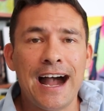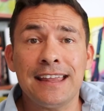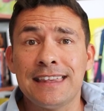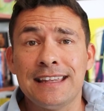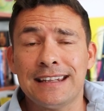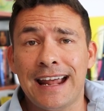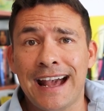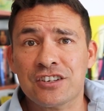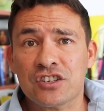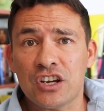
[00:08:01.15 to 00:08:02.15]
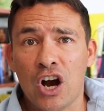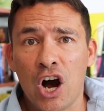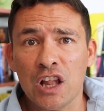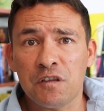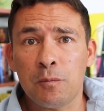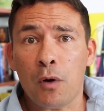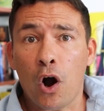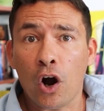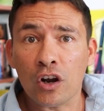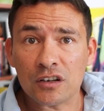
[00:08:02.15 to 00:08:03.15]
I think that actually all of them
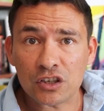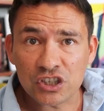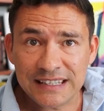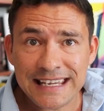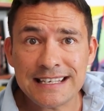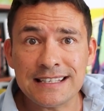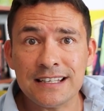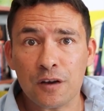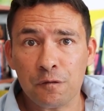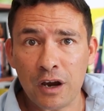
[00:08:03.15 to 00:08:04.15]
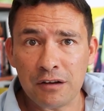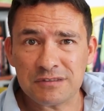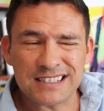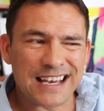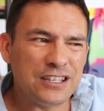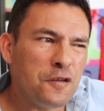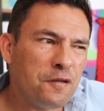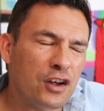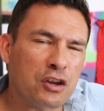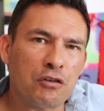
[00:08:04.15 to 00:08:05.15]
are decent fragrances. I do
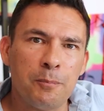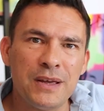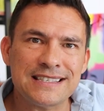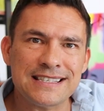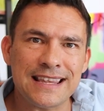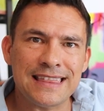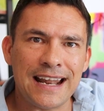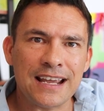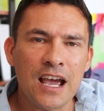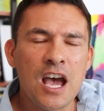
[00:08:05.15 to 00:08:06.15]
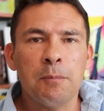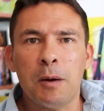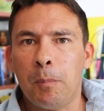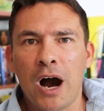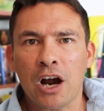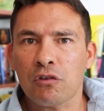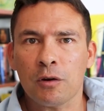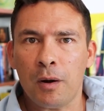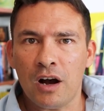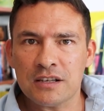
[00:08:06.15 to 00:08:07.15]
feel they're a bit synthetic, but
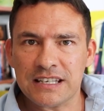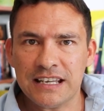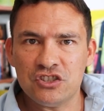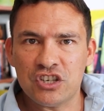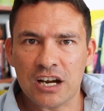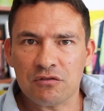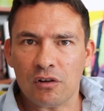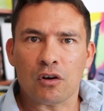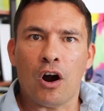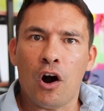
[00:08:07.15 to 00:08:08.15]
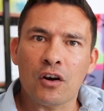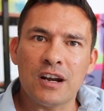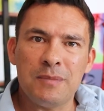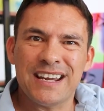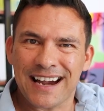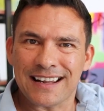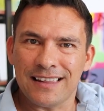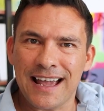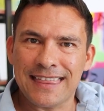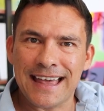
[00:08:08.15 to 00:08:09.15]
Paco corporate bonds in general are all going to be kind of
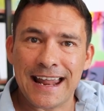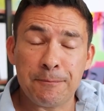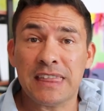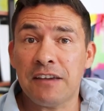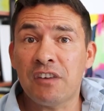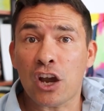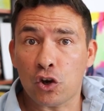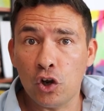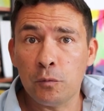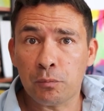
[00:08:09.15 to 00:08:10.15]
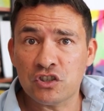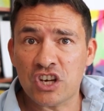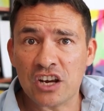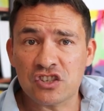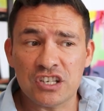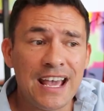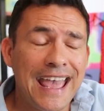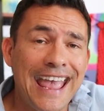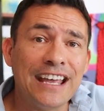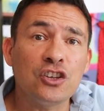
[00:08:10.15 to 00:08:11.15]
like that, but they've got good projection
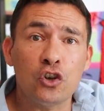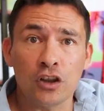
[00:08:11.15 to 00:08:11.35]
and